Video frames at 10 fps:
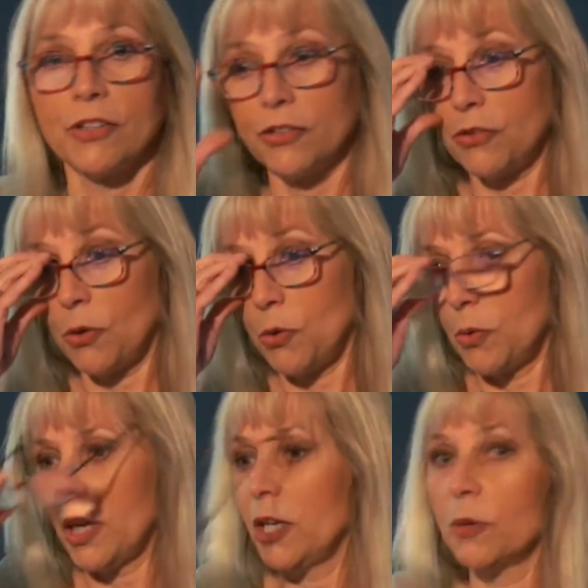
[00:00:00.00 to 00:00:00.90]

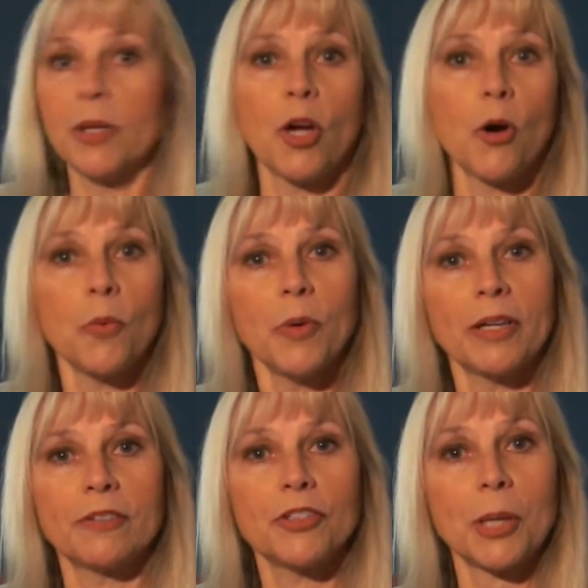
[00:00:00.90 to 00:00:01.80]
So here we go
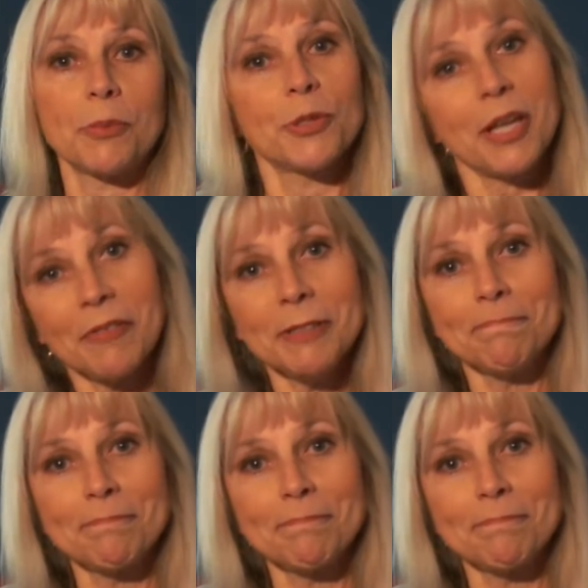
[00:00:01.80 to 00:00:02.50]
with Chapter 7.